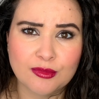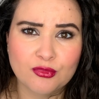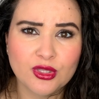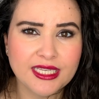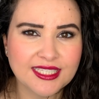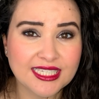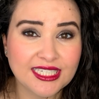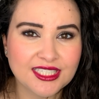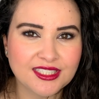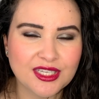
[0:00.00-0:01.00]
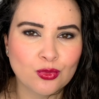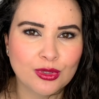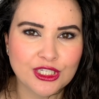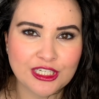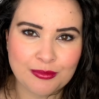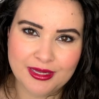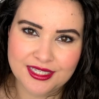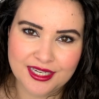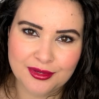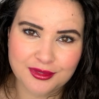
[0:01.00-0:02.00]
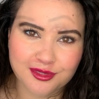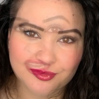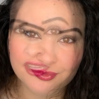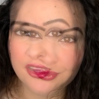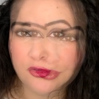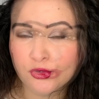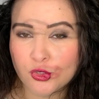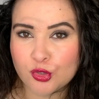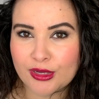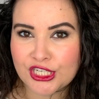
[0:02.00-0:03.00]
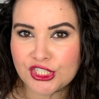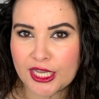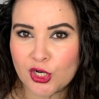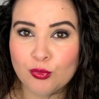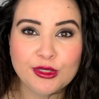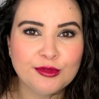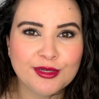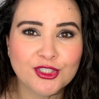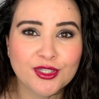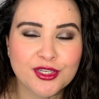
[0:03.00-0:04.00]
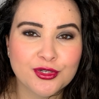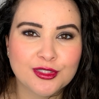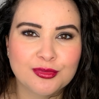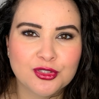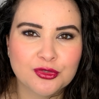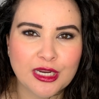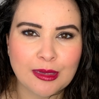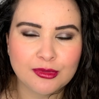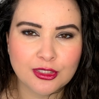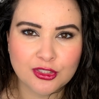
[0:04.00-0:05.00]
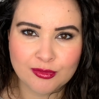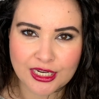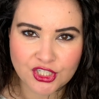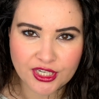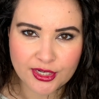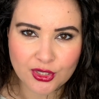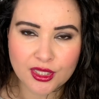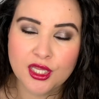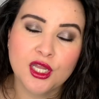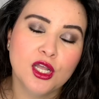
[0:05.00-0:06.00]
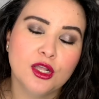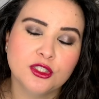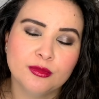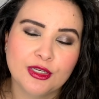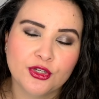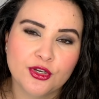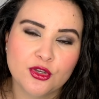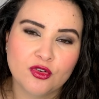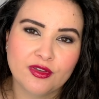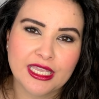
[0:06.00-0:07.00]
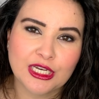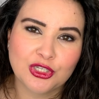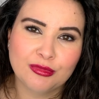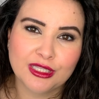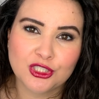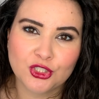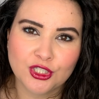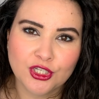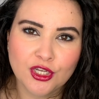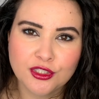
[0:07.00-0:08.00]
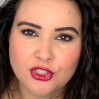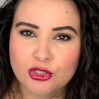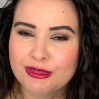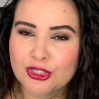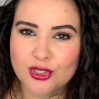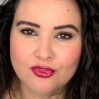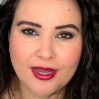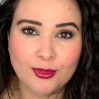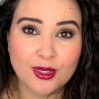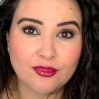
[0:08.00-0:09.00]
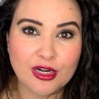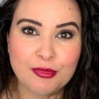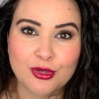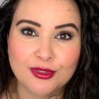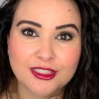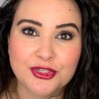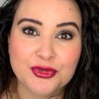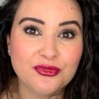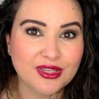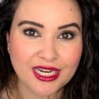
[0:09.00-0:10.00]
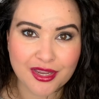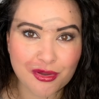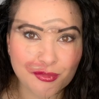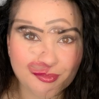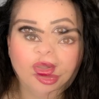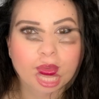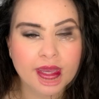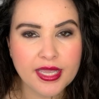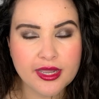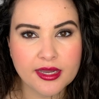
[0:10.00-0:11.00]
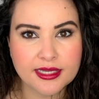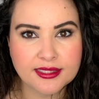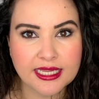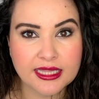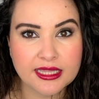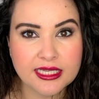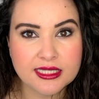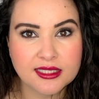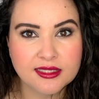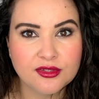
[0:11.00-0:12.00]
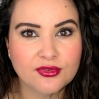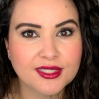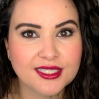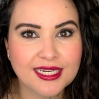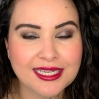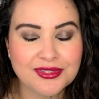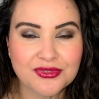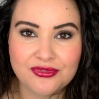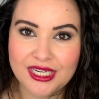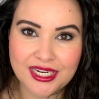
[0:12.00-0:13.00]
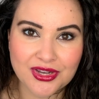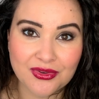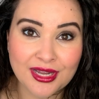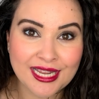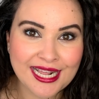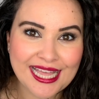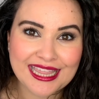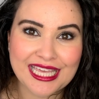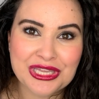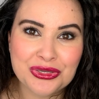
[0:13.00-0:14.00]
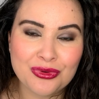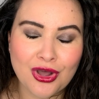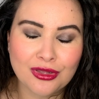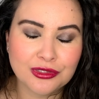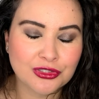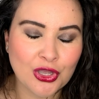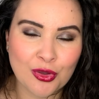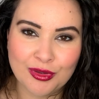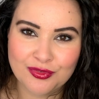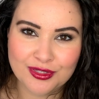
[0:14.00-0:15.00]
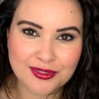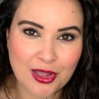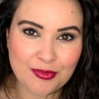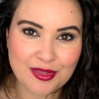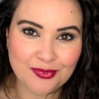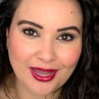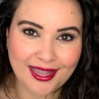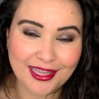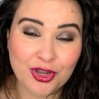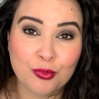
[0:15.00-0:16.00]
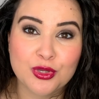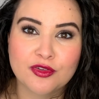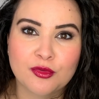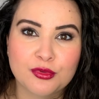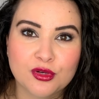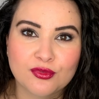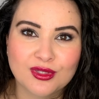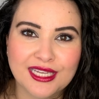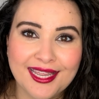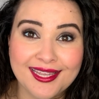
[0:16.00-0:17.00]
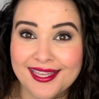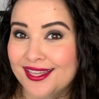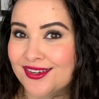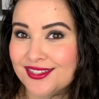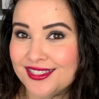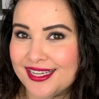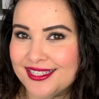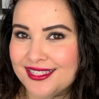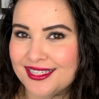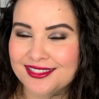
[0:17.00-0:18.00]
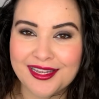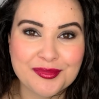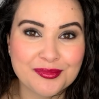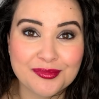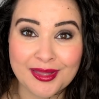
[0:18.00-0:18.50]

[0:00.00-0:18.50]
So I'm really excited to see what she picked out. If you're new to my channel, please make sure that you're subscribed to my channel. Also, make sure your notification bell is turned on so you can be notified whenever I post a new video. Okay, guys, I think this is it for today's video. Thank you all so much for stopping by. I hope you have a beautiful day, and I'll see you guys next time.